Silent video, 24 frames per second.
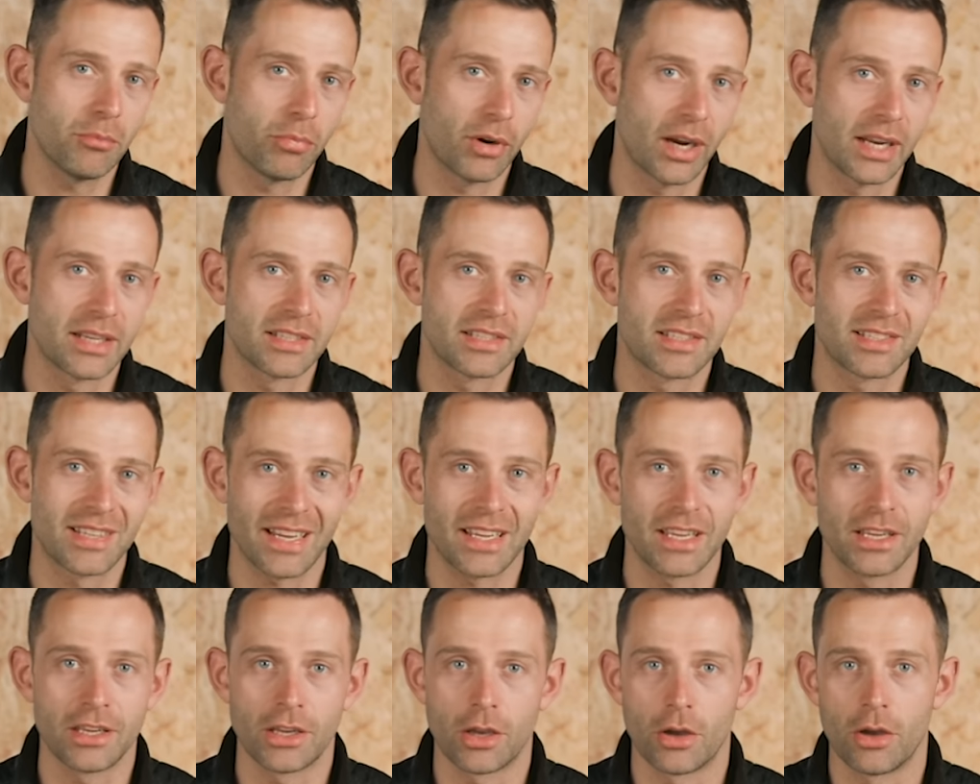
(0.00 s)
brand's
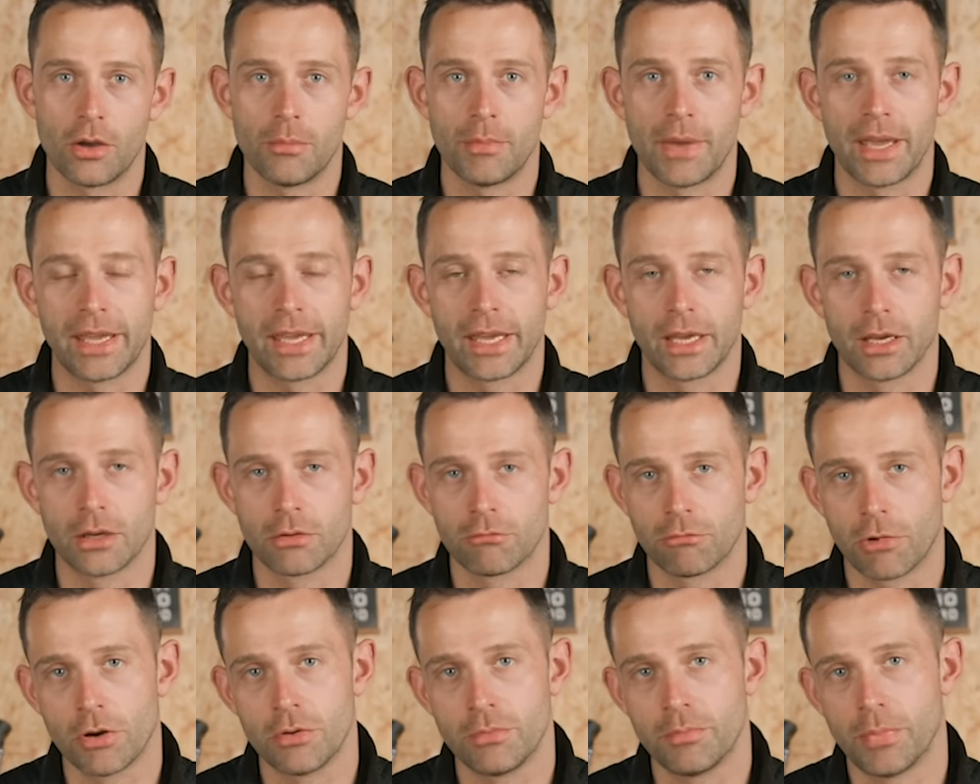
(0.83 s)
second go at making a
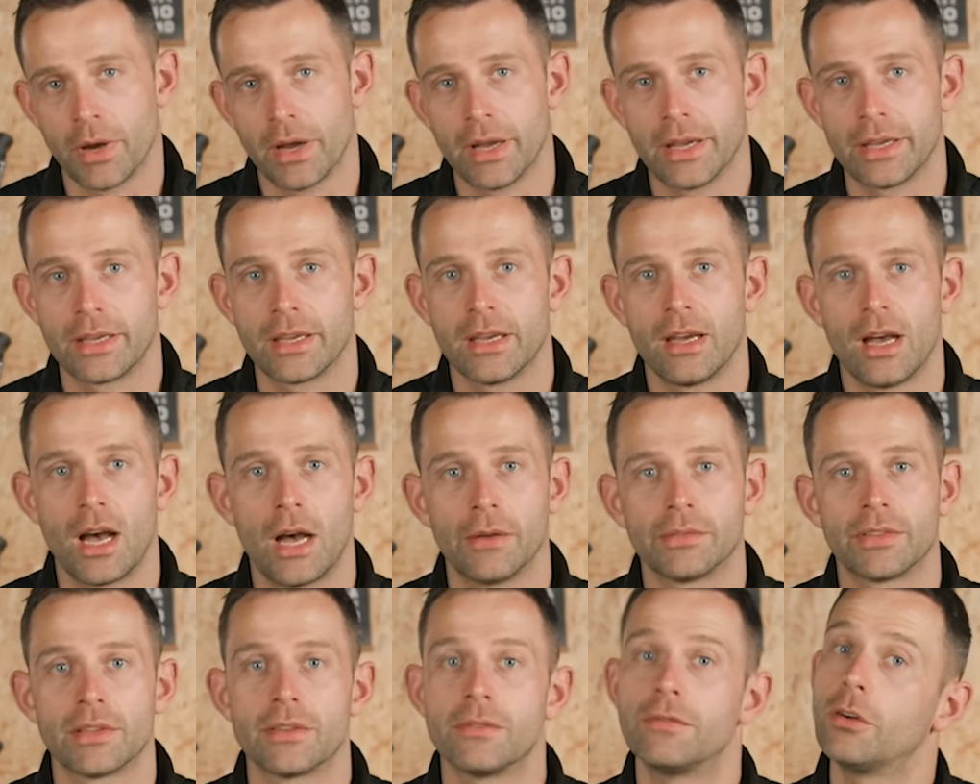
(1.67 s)
road bike
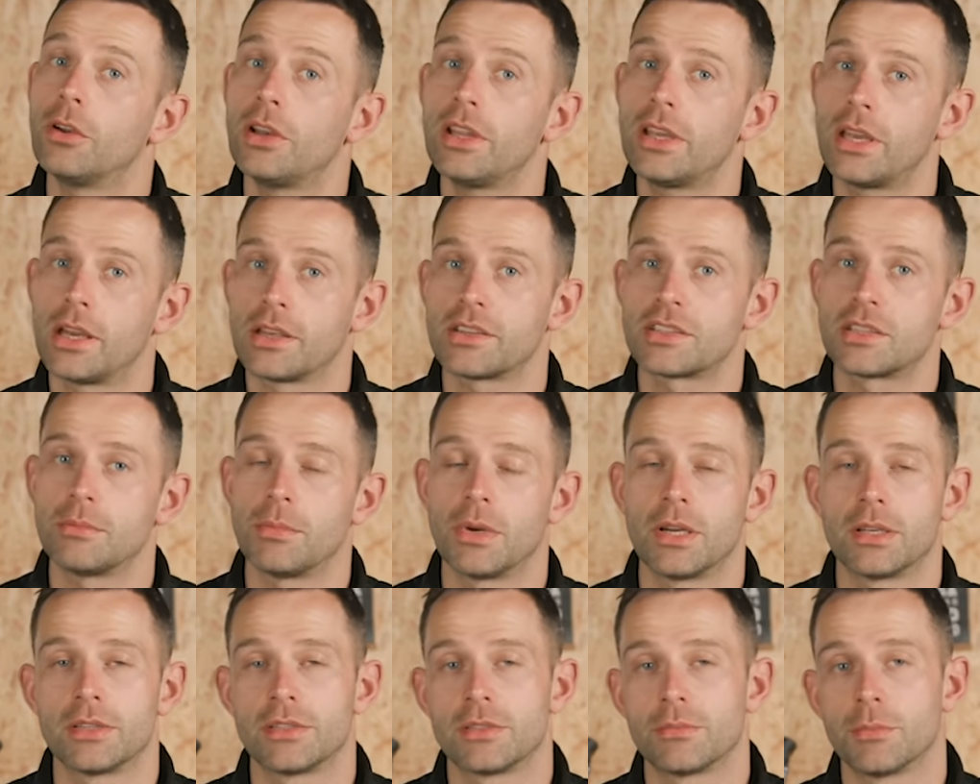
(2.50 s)
after the fully
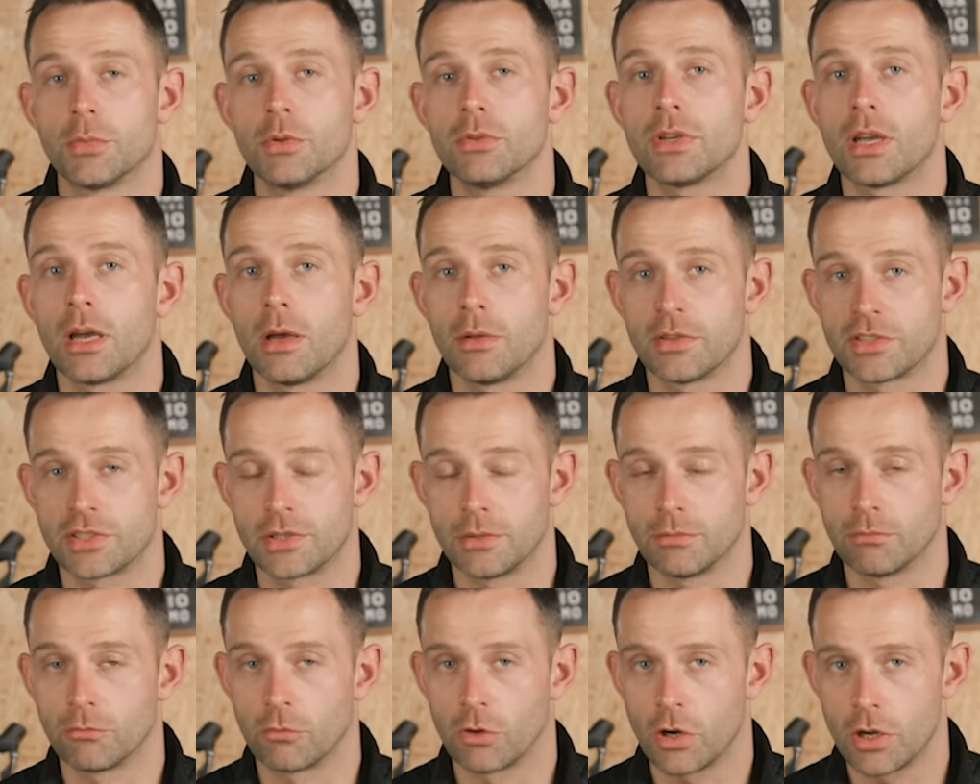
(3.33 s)
customizable
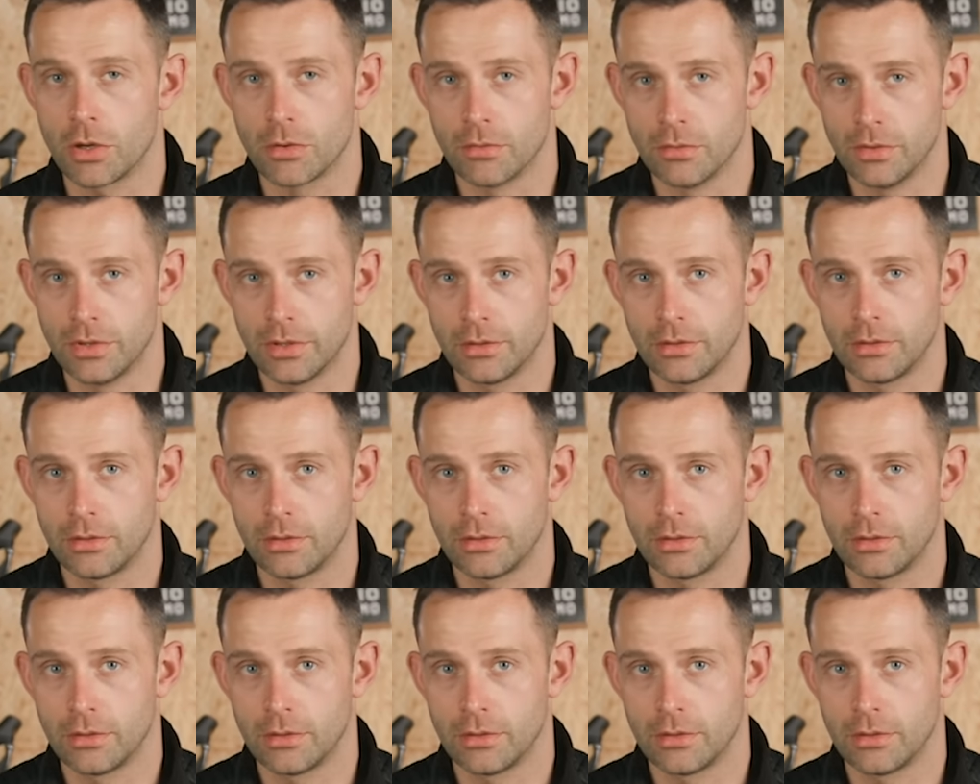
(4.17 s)
Custom Road.